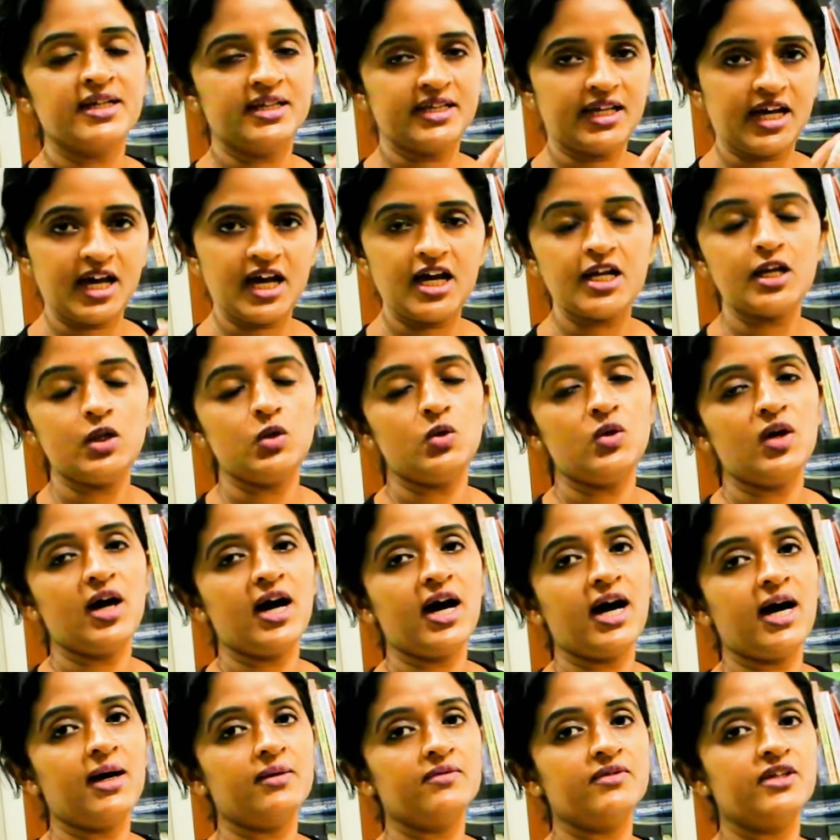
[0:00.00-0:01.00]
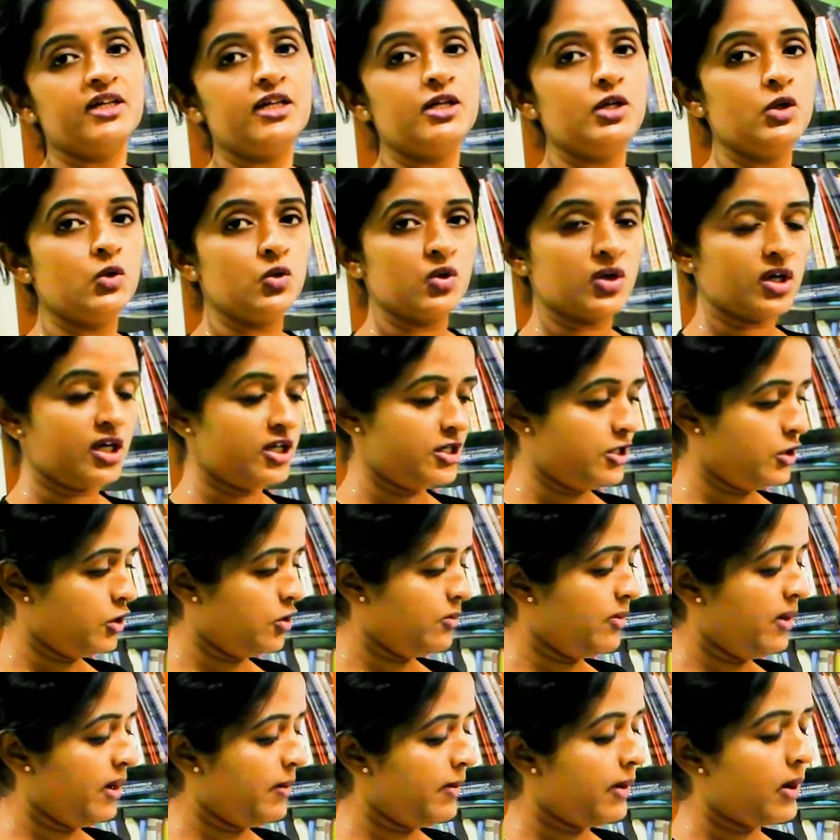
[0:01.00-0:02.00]
There you have the neural
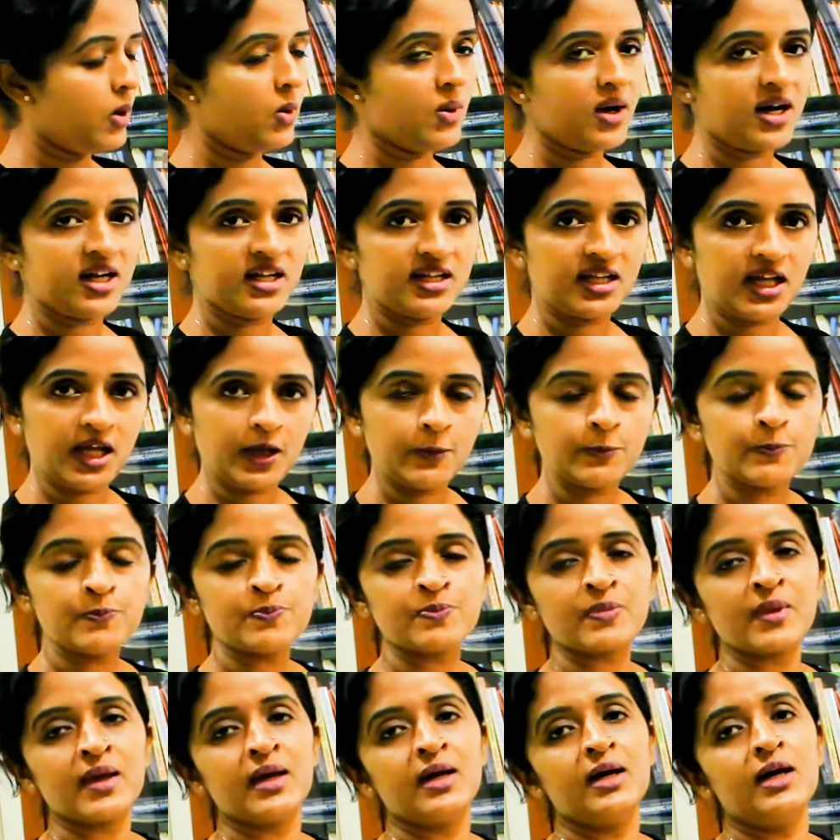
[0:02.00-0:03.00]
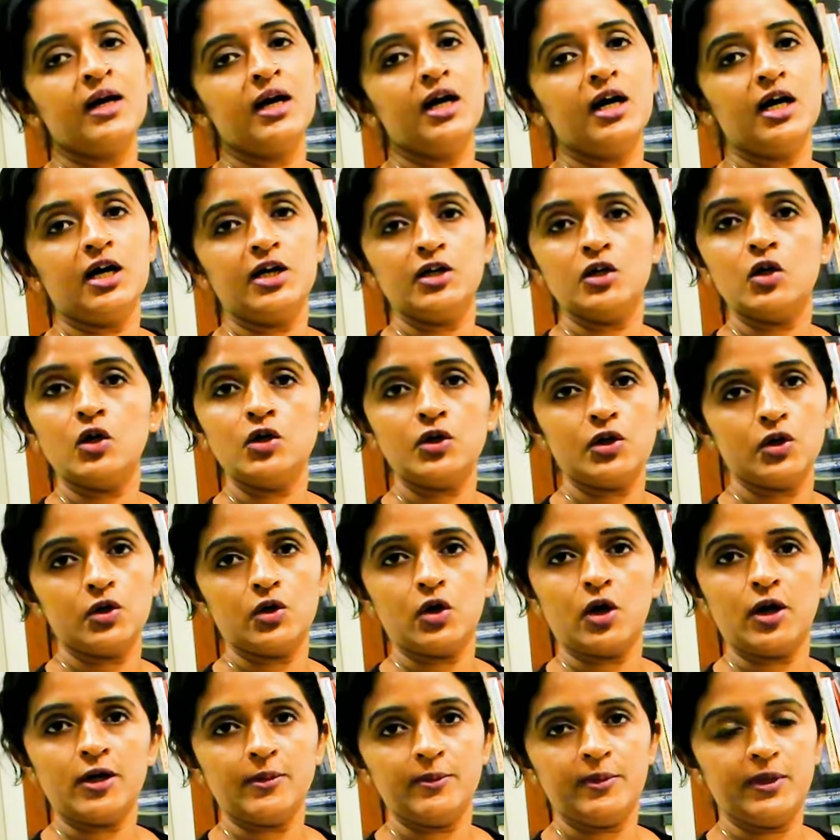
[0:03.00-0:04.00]
tube above and the Uh,
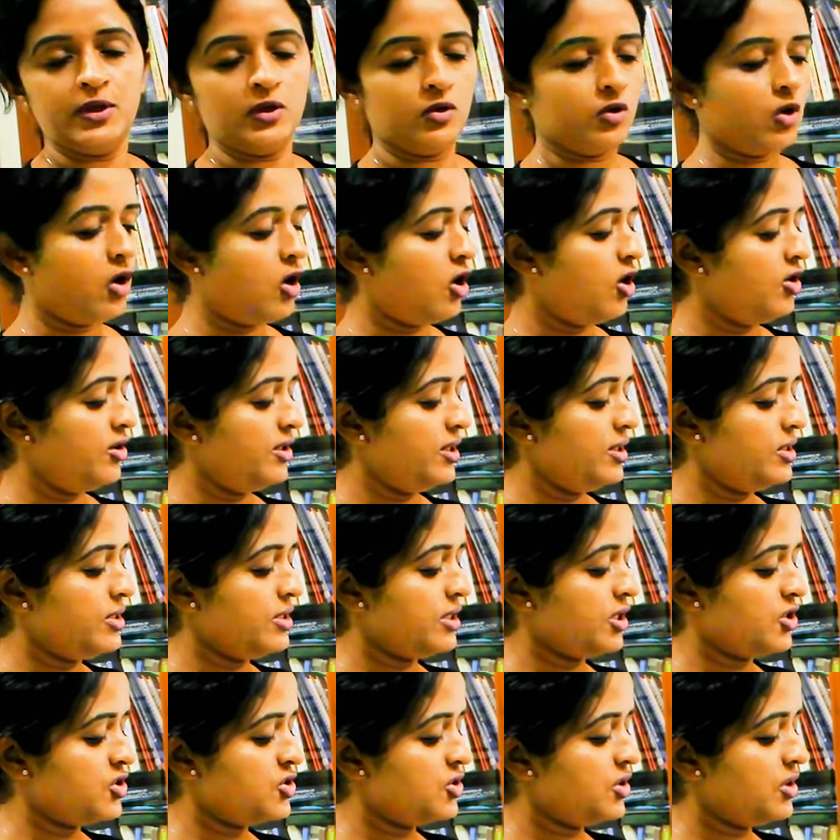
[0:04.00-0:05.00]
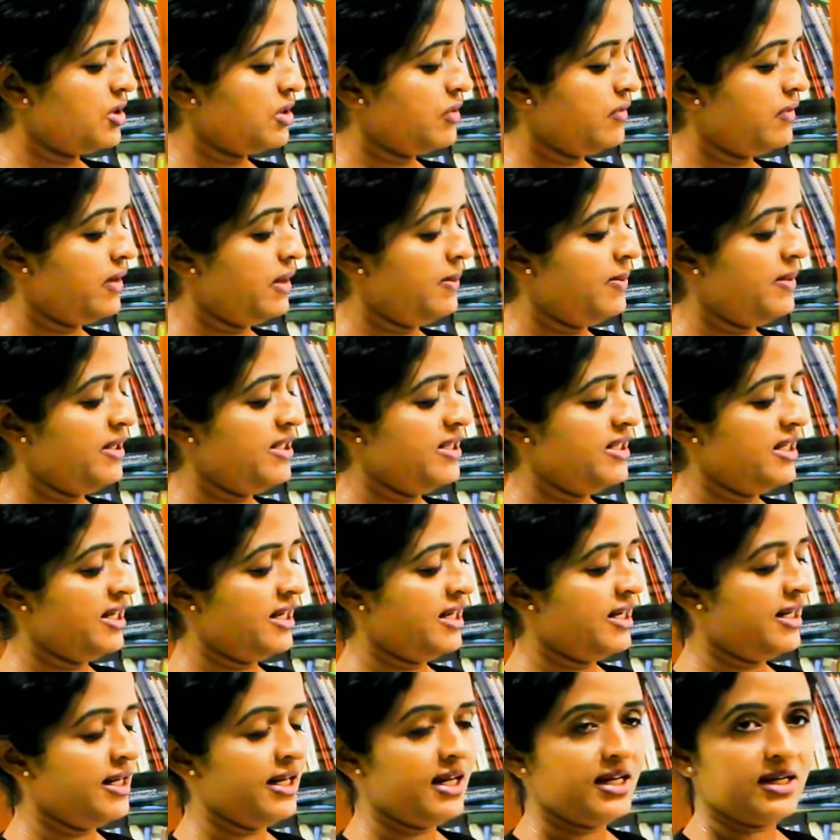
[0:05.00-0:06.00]
notochord below. All these structures will be
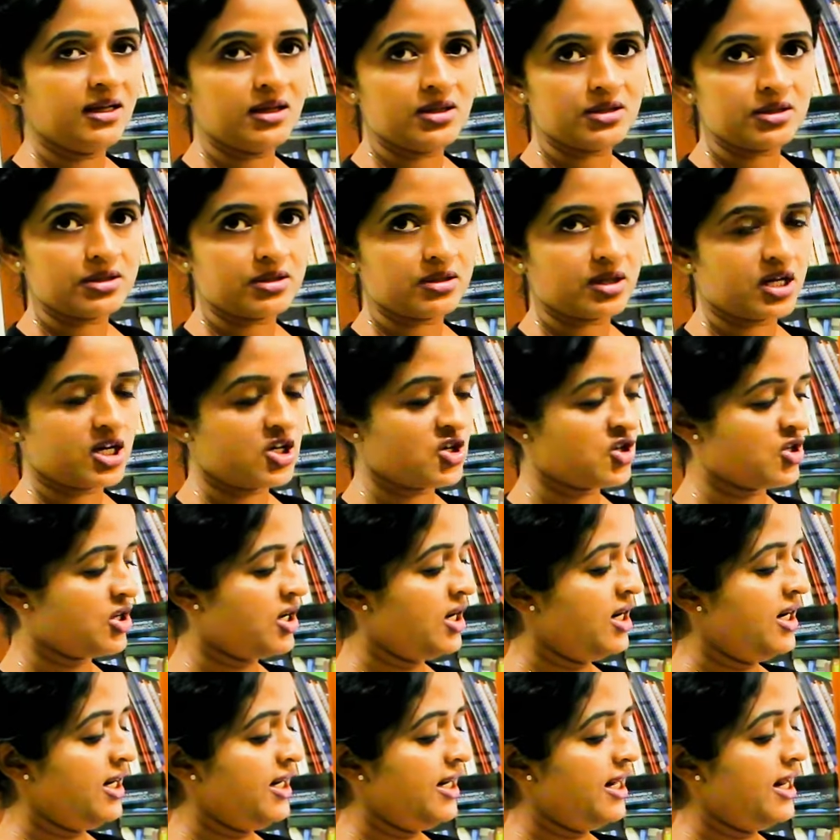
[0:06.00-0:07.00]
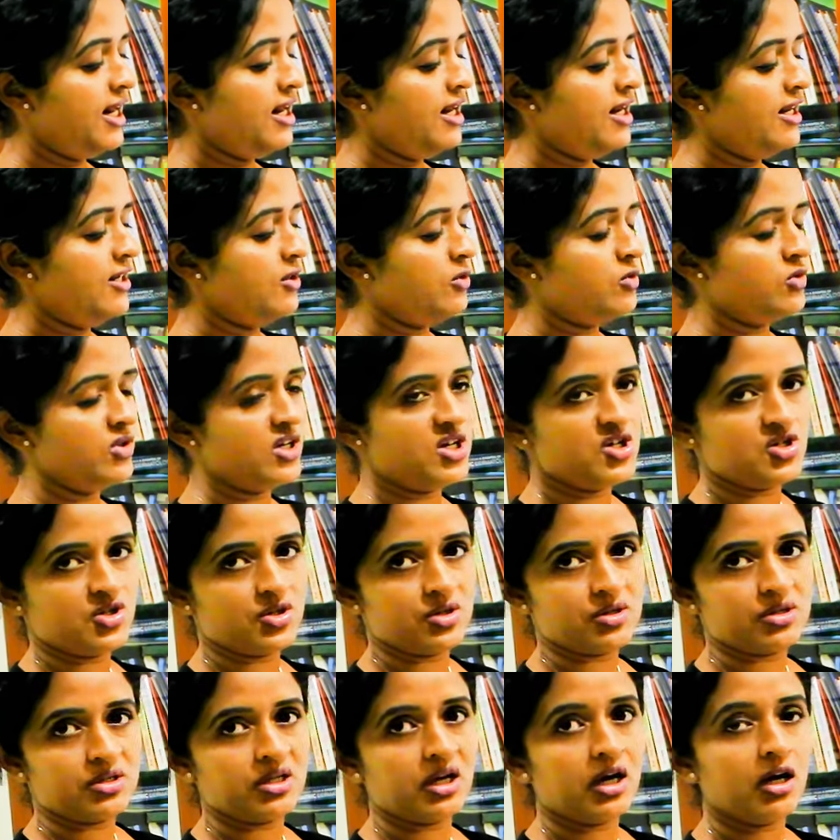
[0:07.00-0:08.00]
there in a stretch till it
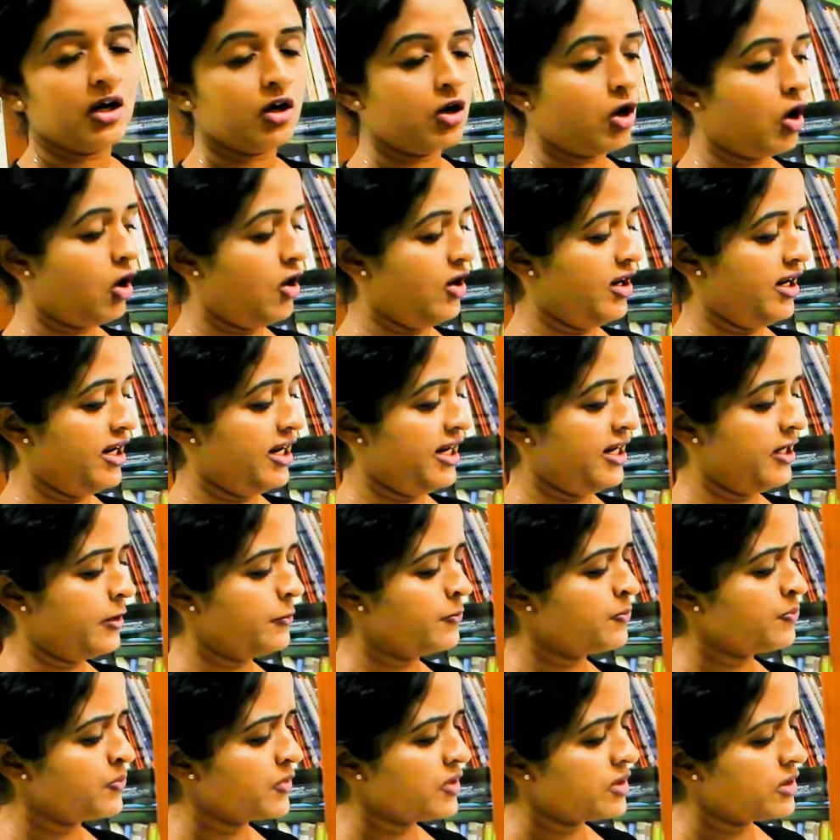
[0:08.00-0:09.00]
reaches the caudal end.